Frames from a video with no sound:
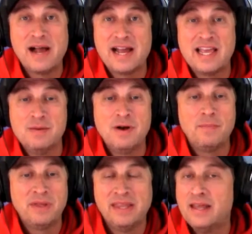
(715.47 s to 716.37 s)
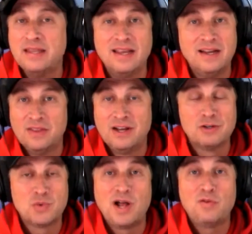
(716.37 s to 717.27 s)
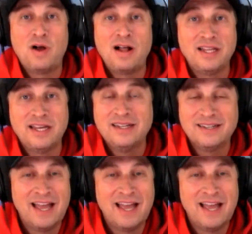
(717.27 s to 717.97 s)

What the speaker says: backing him up, and then there's Ralph Hawley.